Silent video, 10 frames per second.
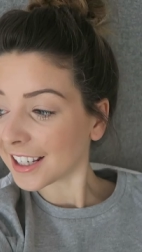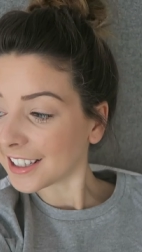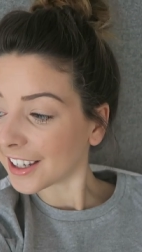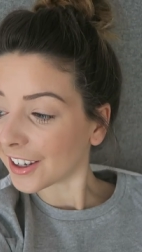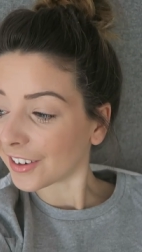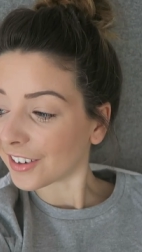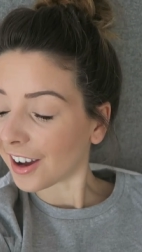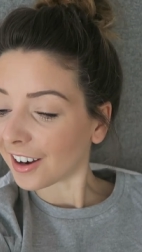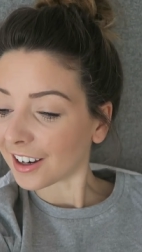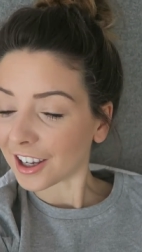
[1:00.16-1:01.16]
at you,
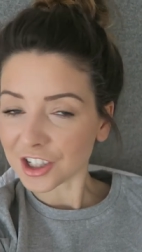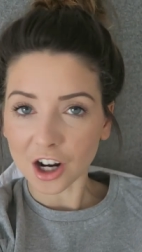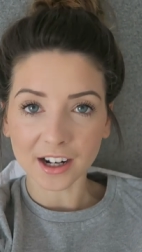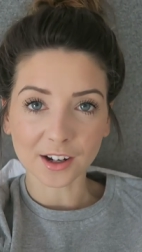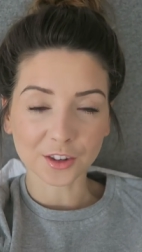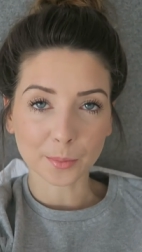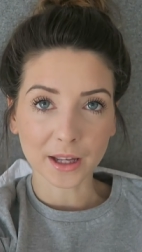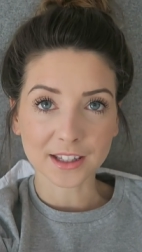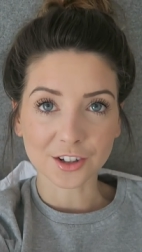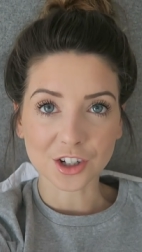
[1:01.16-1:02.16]
Nala. She can't get on the
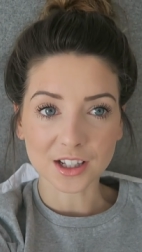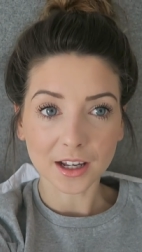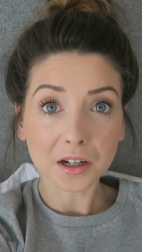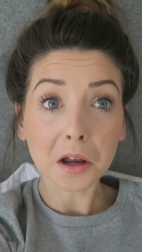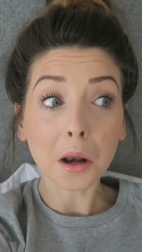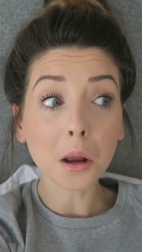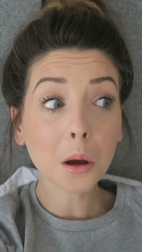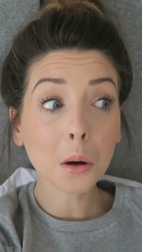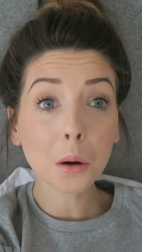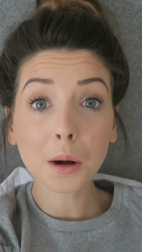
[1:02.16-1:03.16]
bed, so she's like,
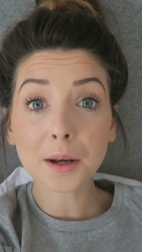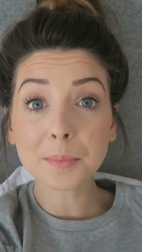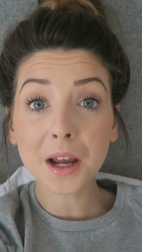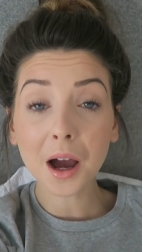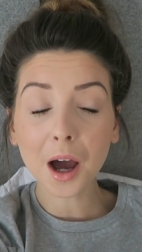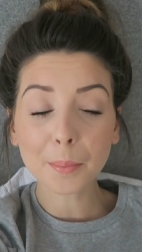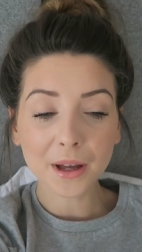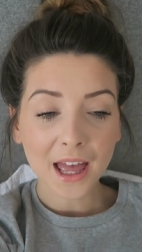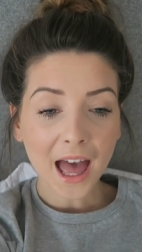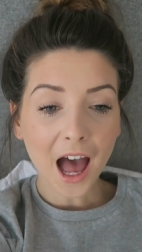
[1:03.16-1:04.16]
hello, let me
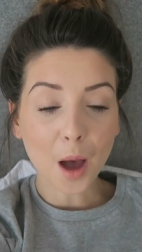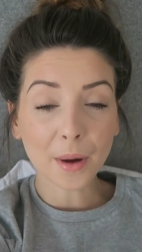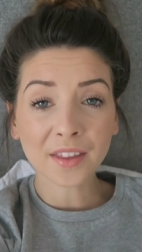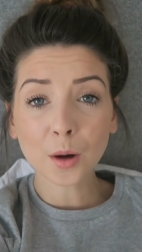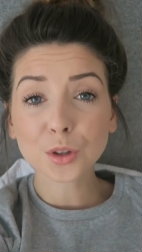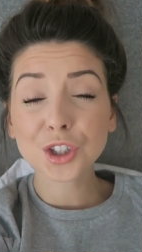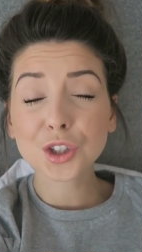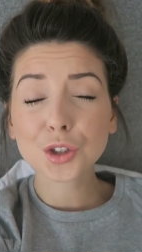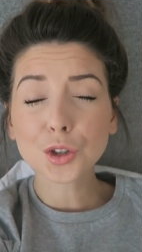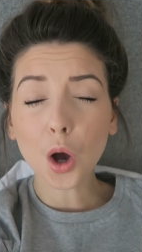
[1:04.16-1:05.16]
up. Um, and that was
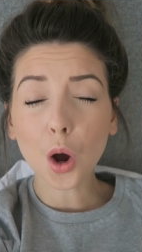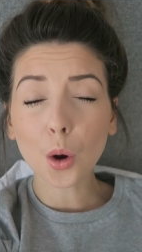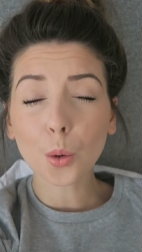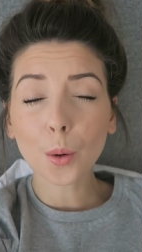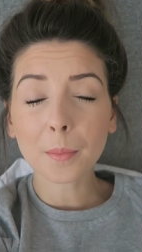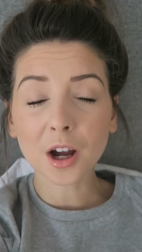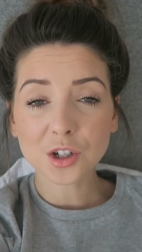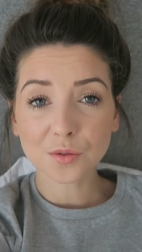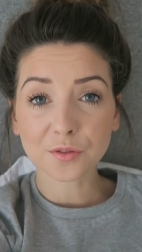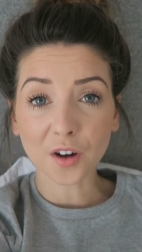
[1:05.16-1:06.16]
so
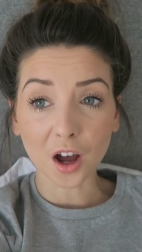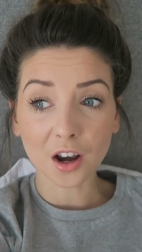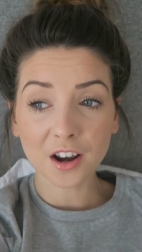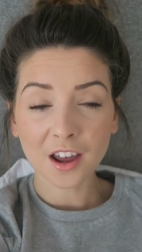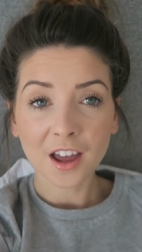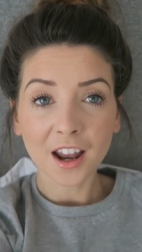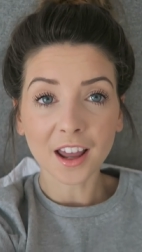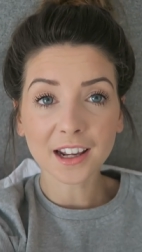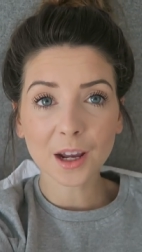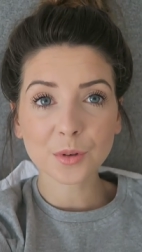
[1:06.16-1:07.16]
much fun
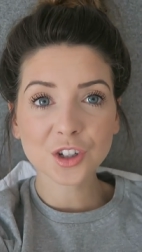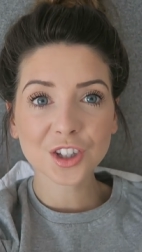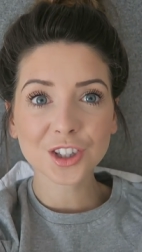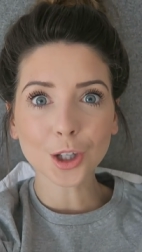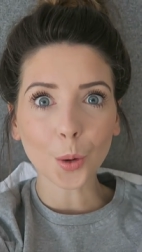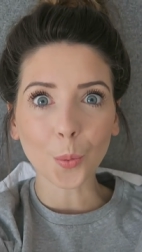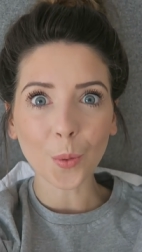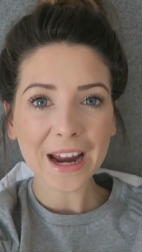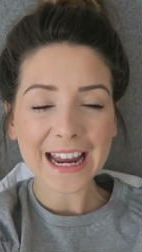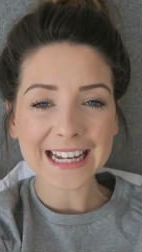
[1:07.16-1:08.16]
like it was just so
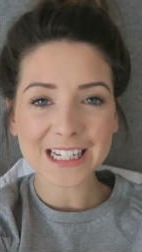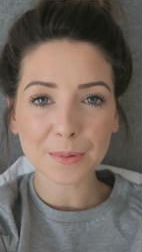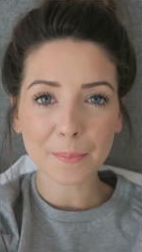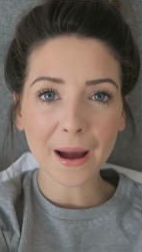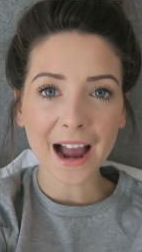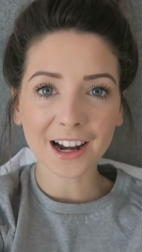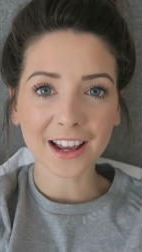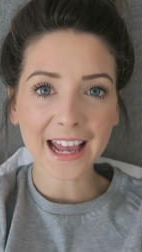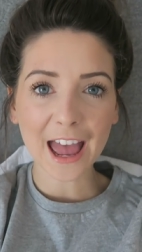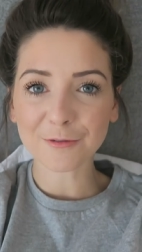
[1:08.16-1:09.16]
weird to be back
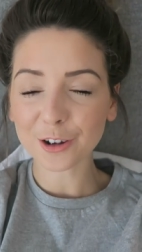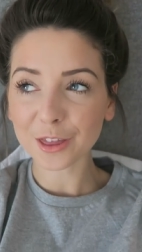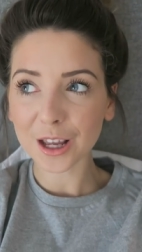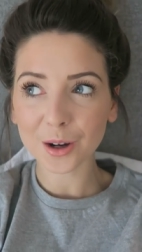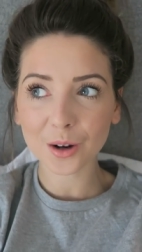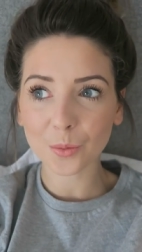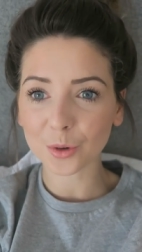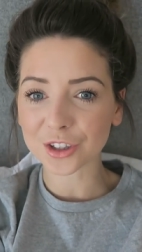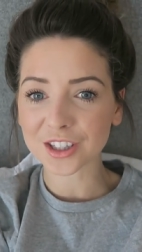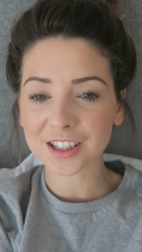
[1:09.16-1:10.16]
like everything
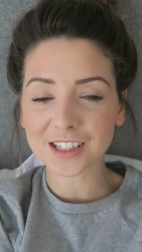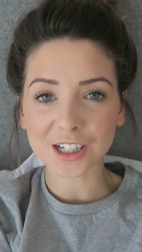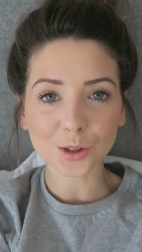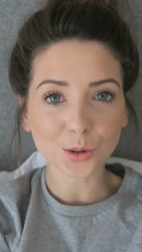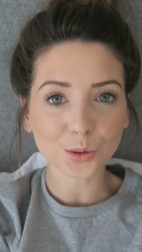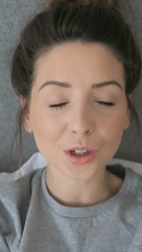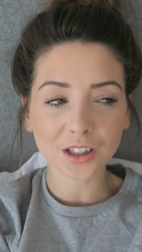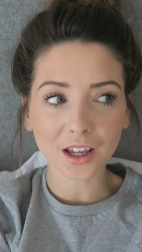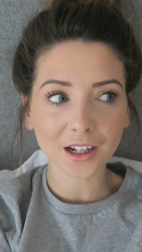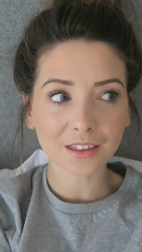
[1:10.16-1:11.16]
was still
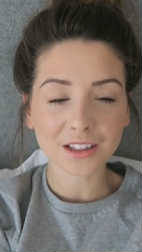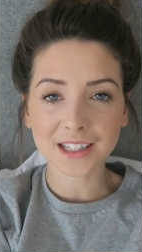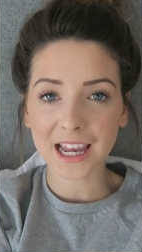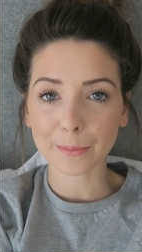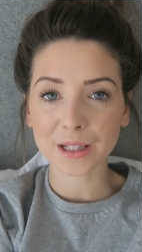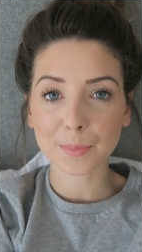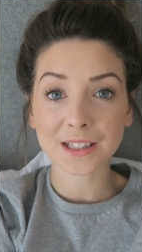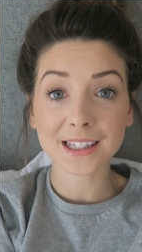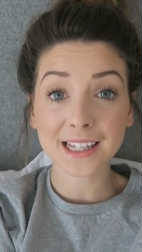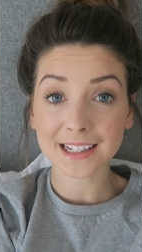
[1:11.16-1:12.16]
like the same it's
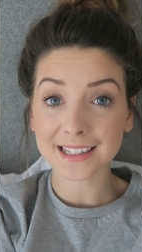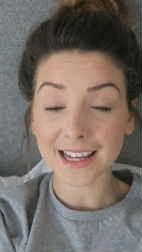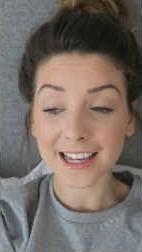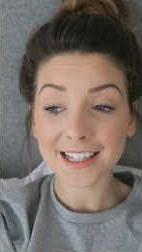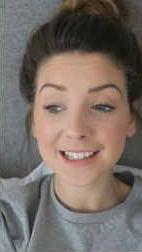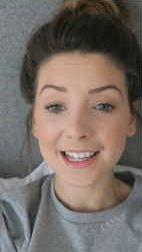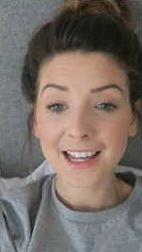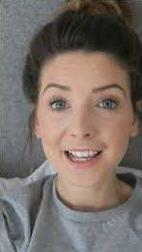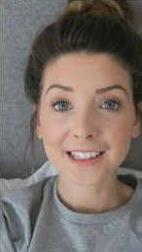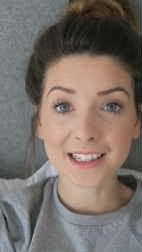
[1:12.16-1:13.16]
been six years
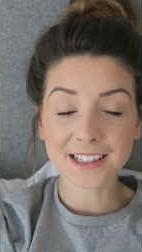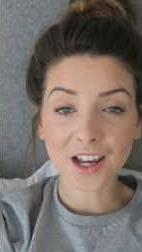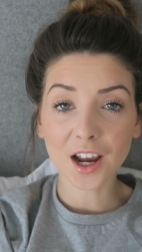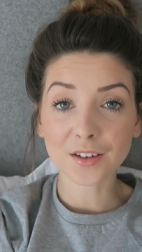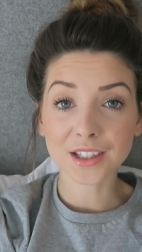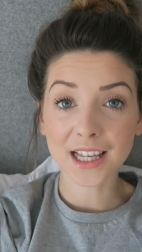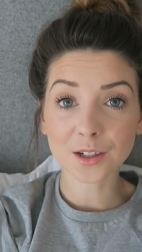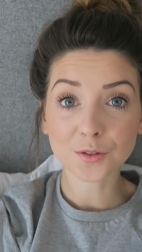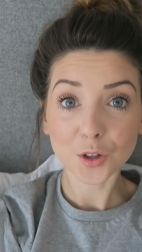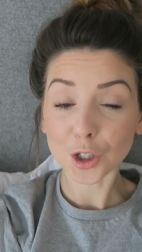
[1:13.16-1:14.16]
since I have
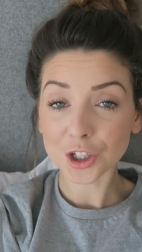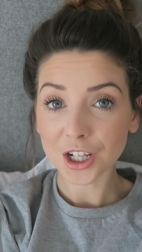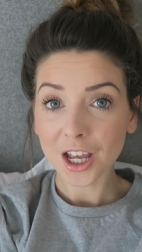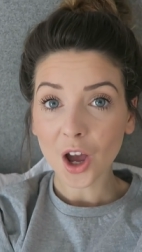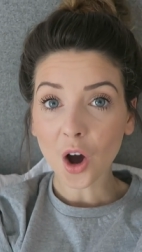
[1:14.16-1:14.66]
set foot